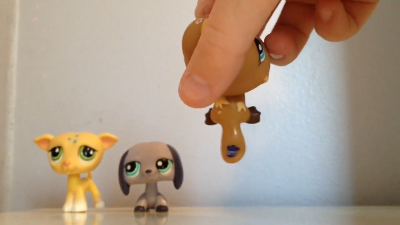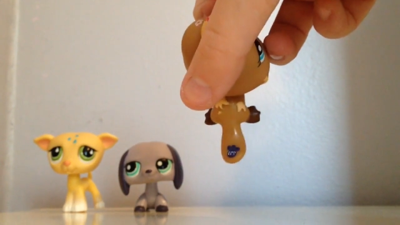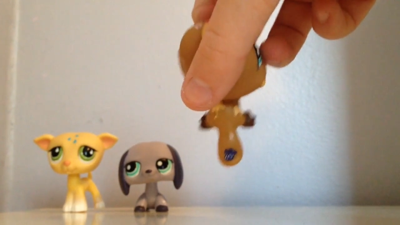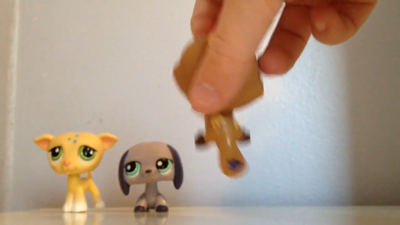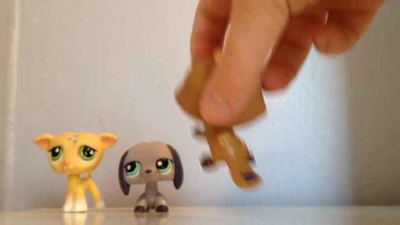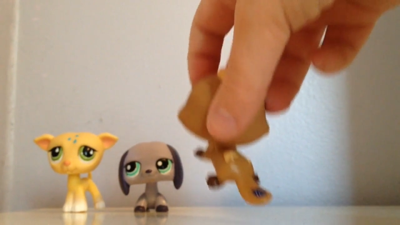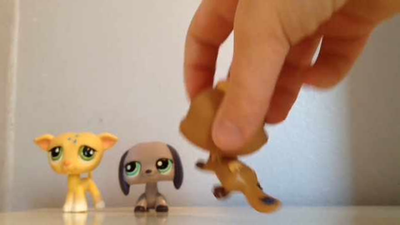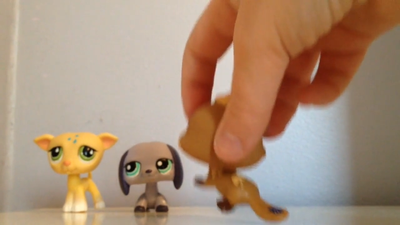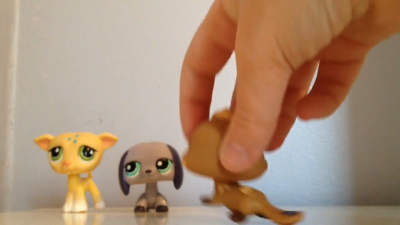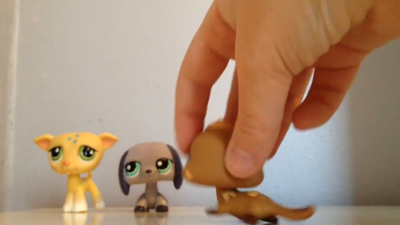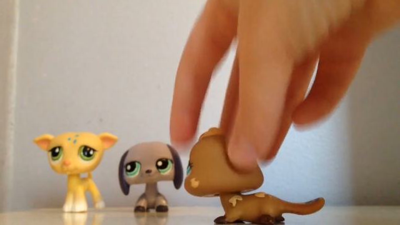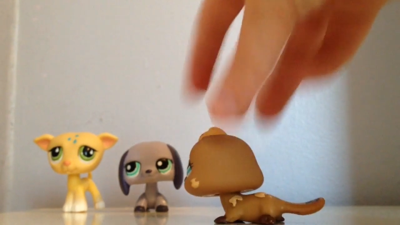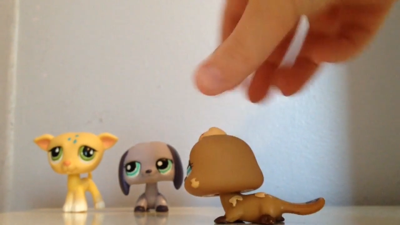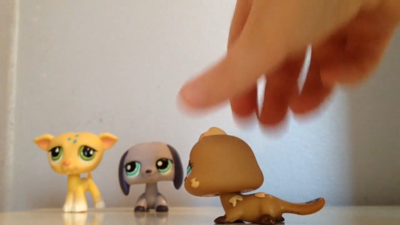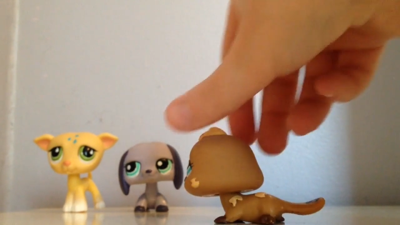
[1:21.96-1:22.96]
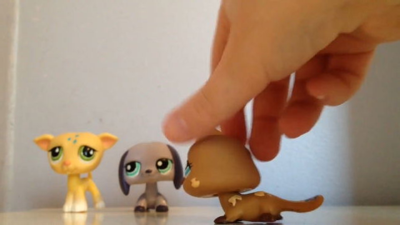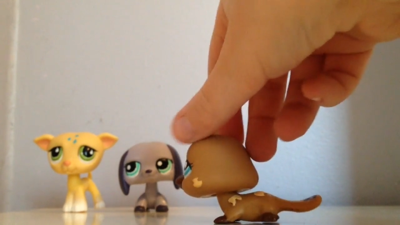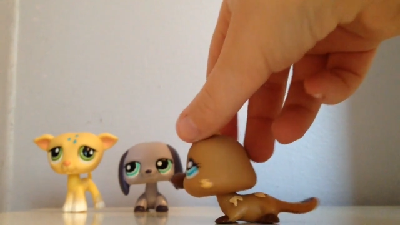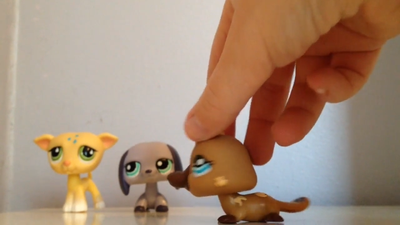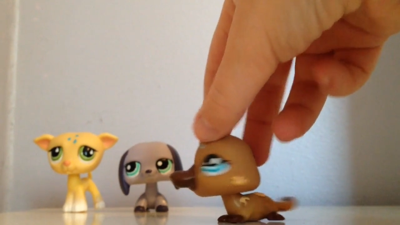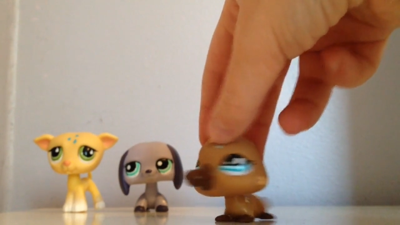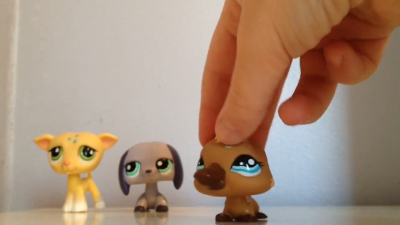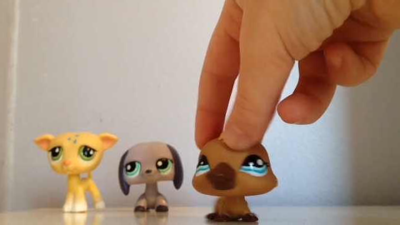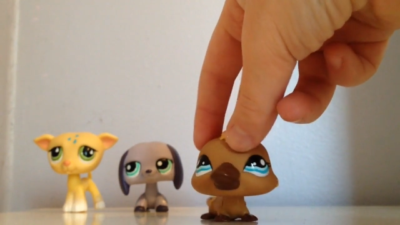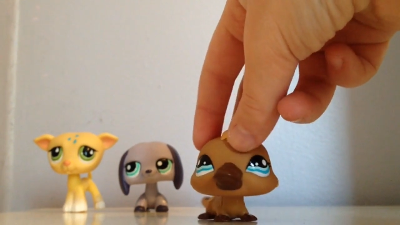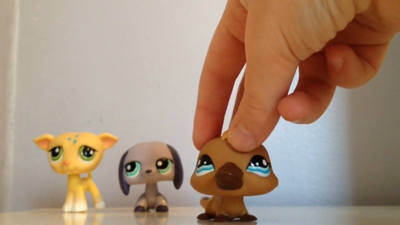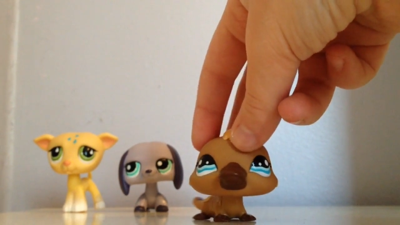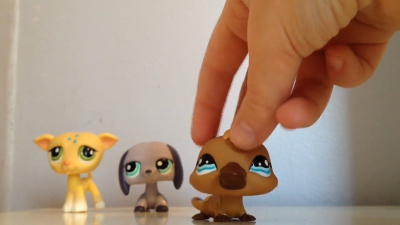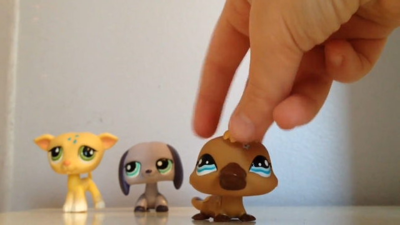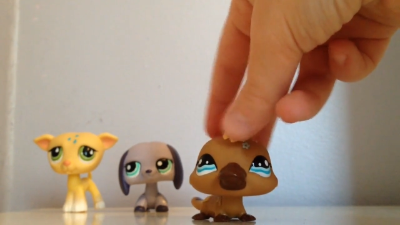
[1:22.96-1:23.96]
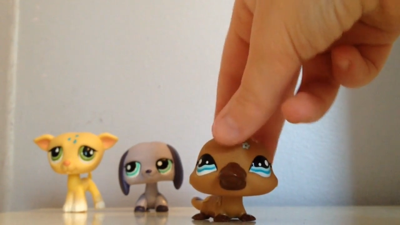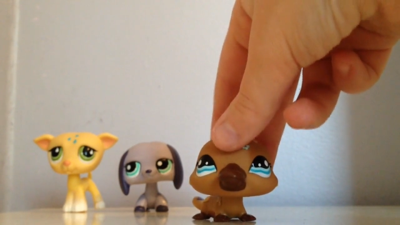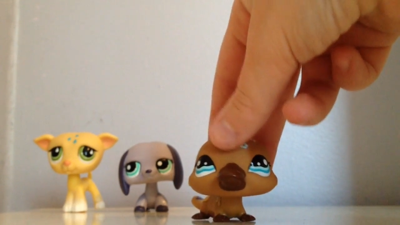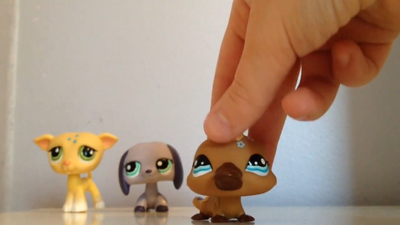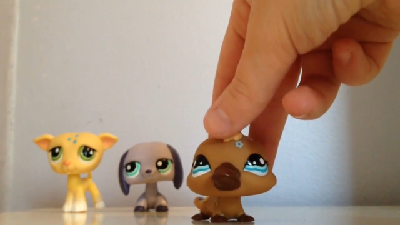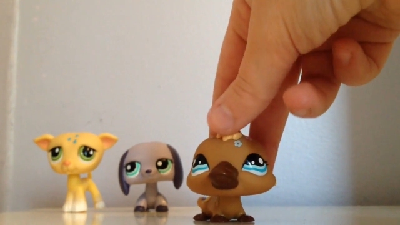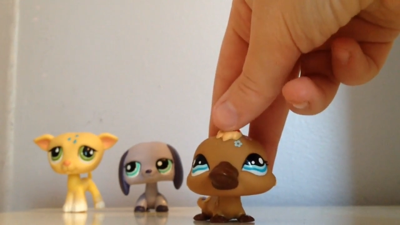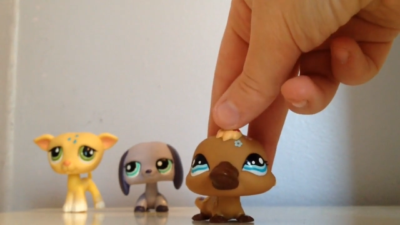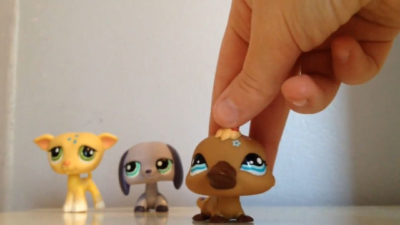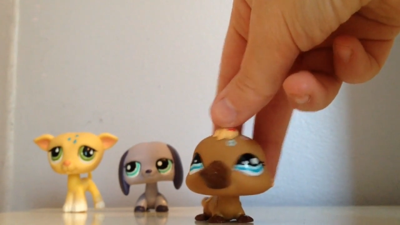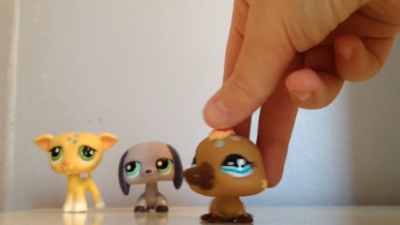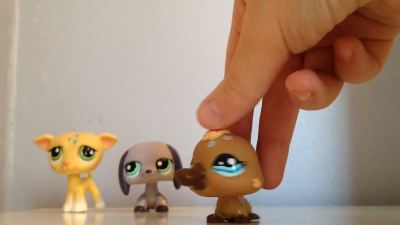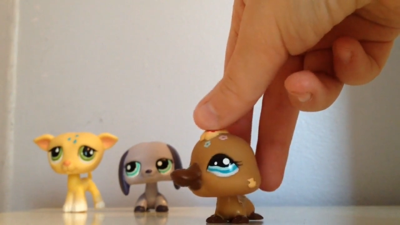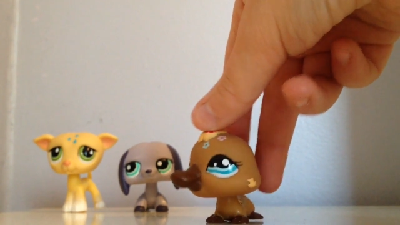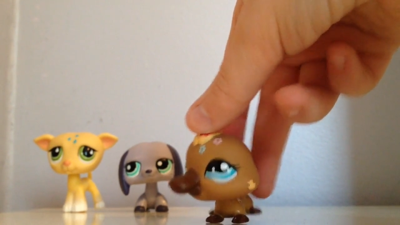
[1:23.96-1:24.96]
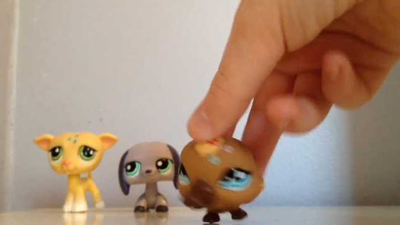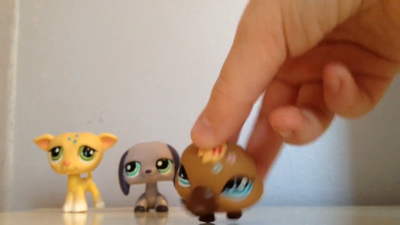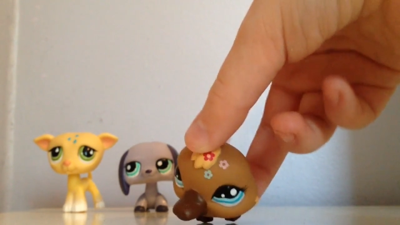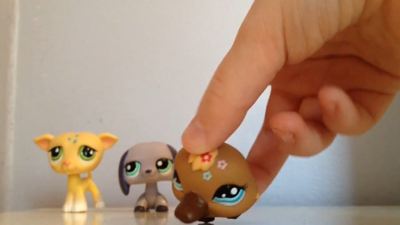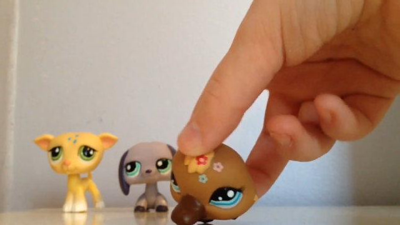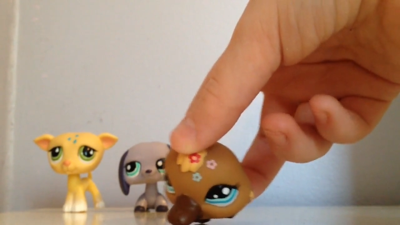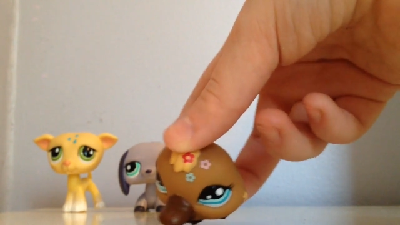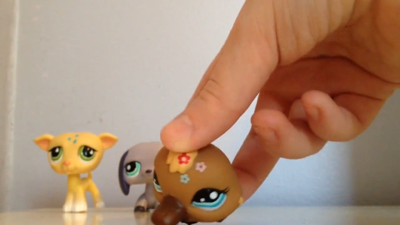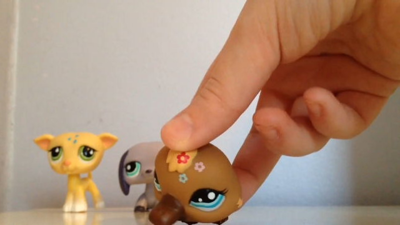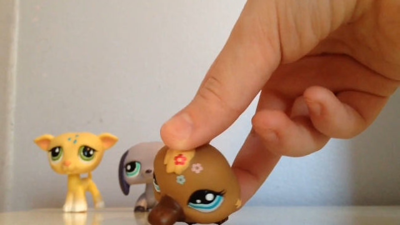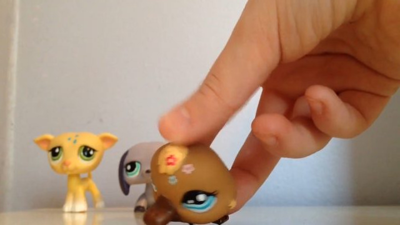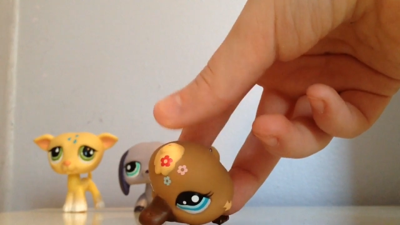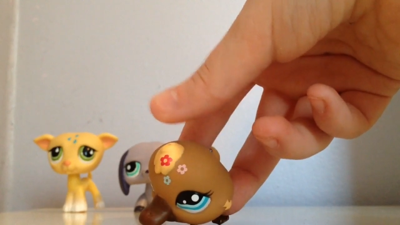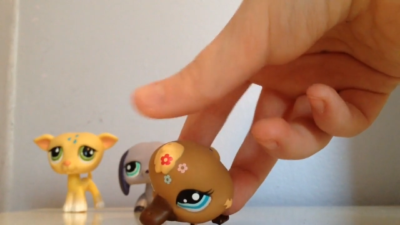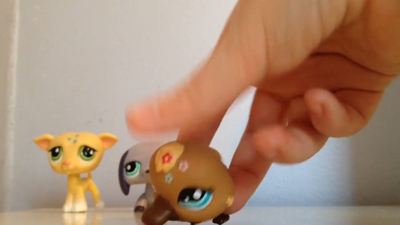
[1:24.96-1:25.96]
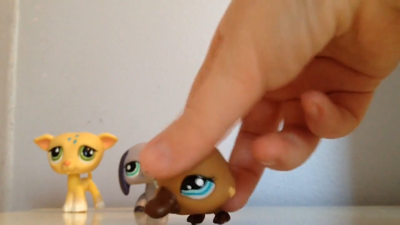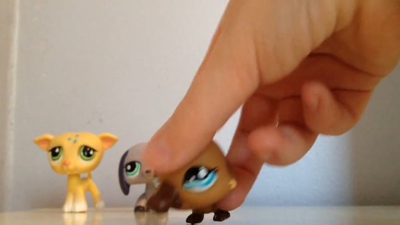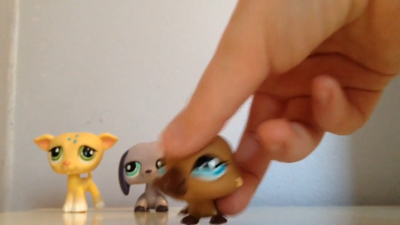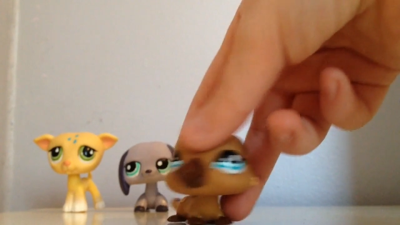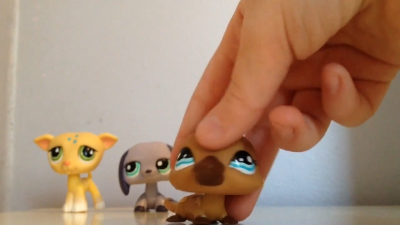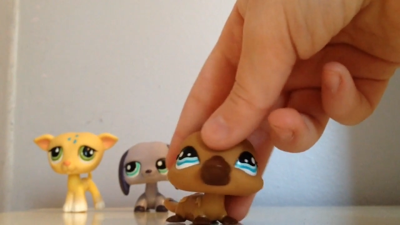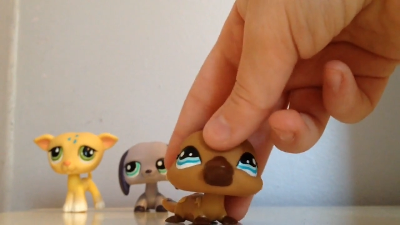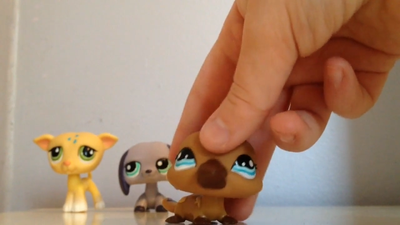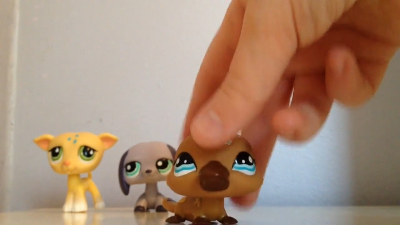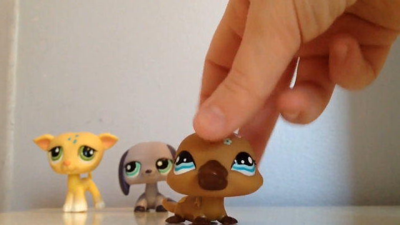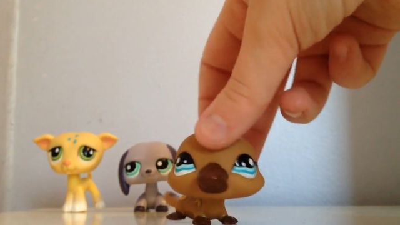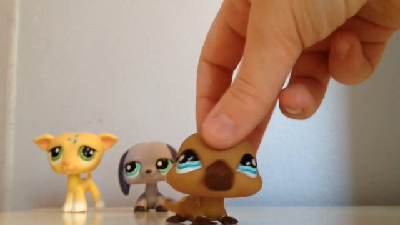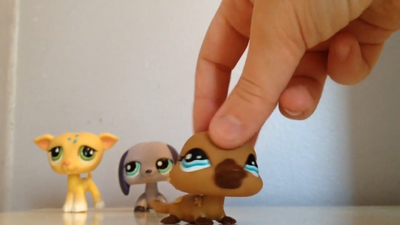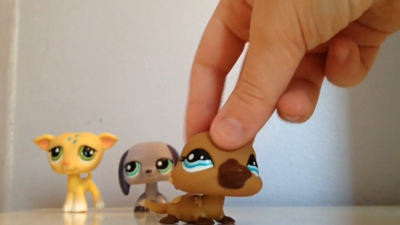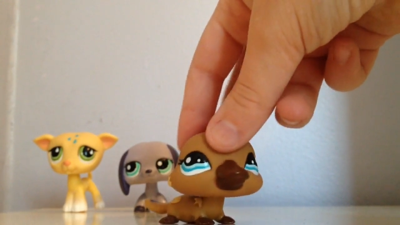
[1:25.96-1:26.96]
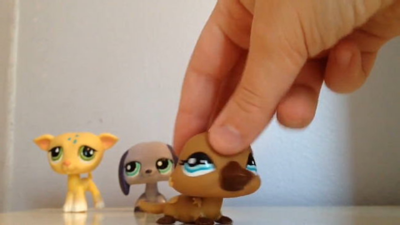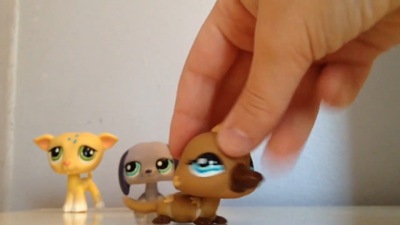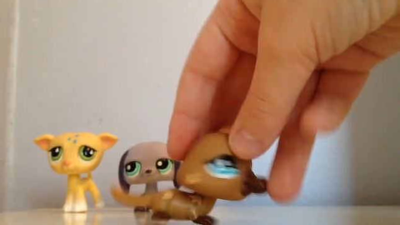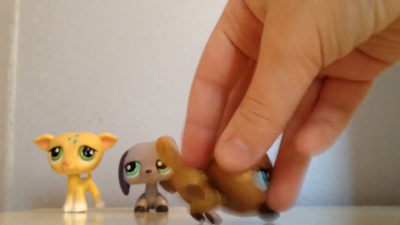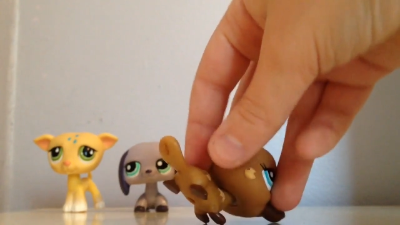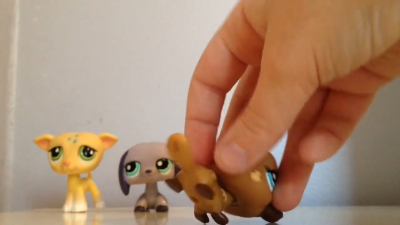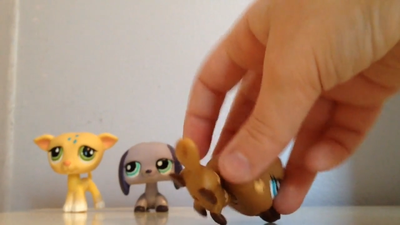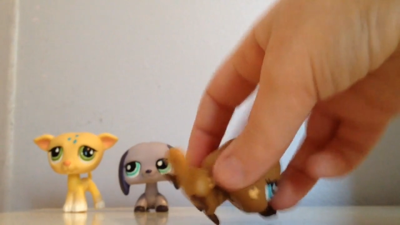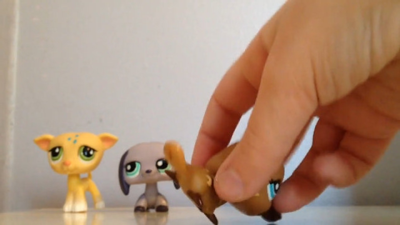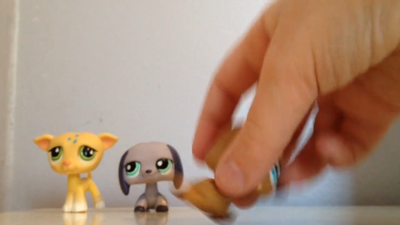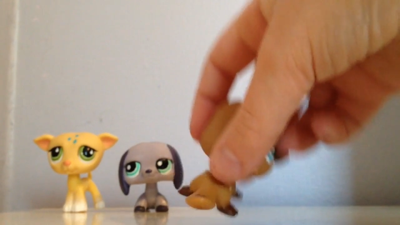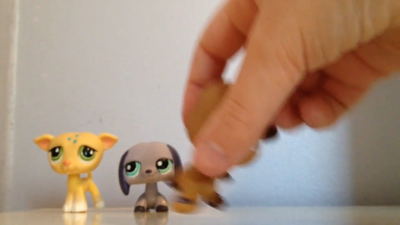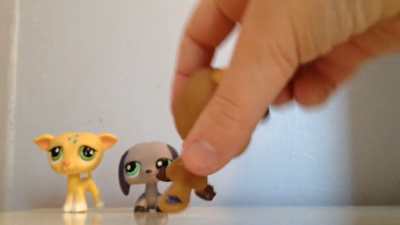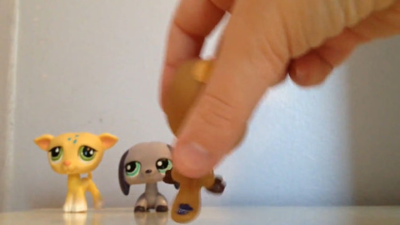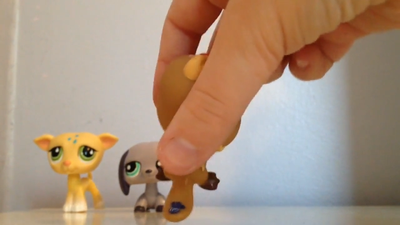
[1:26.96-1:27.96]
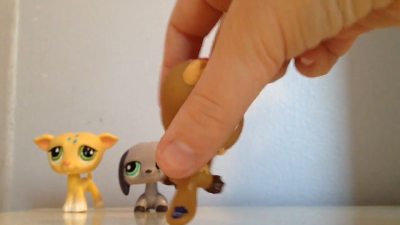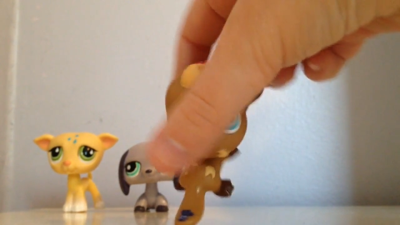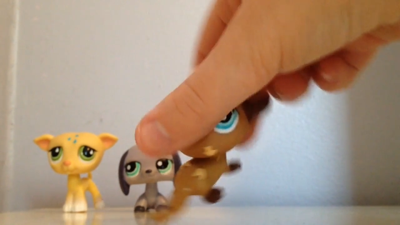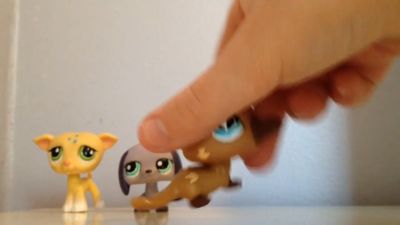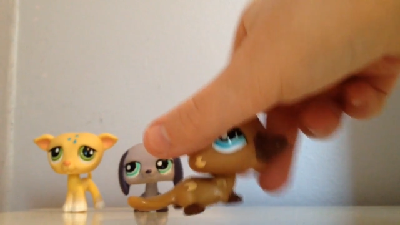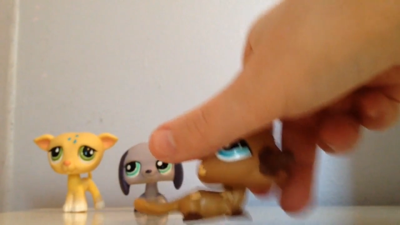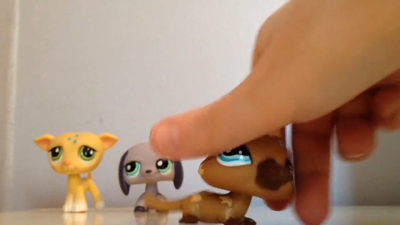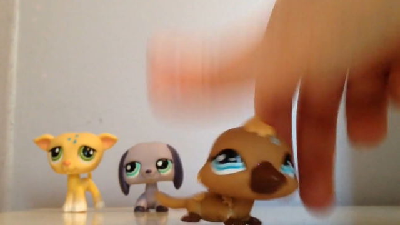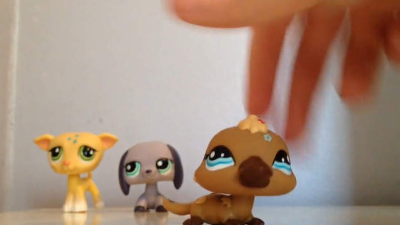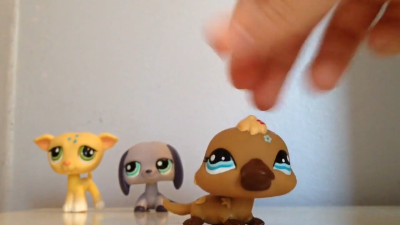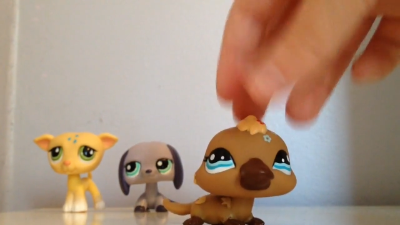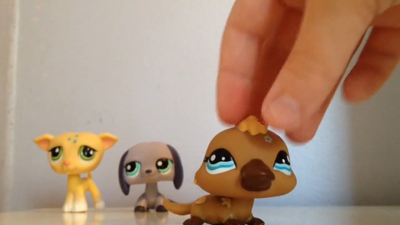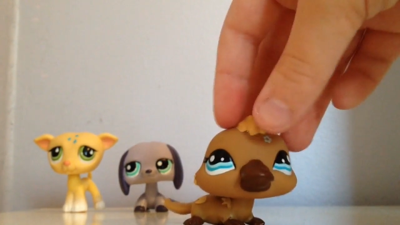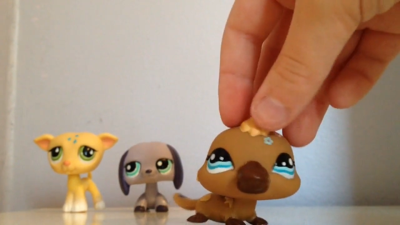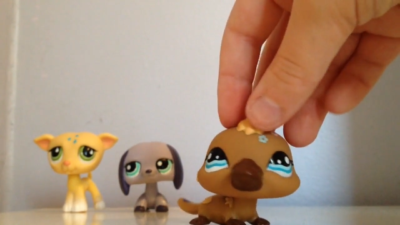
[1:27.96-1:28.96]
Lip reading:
No face is visible, so there are no lips to read.